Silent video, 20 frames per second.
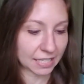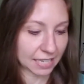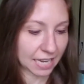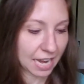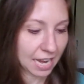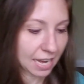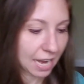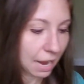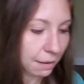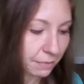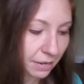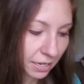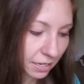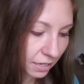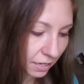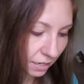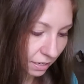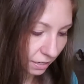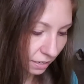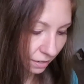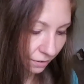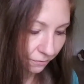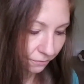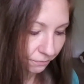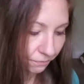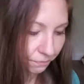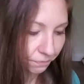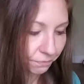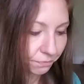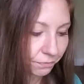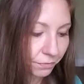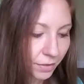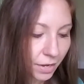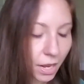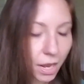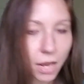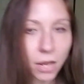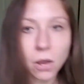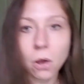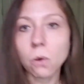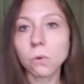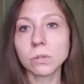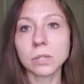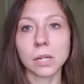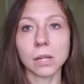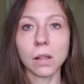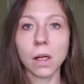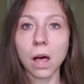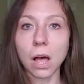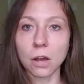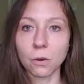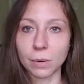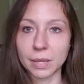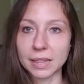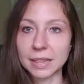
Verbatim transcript: And I mean, it goes along with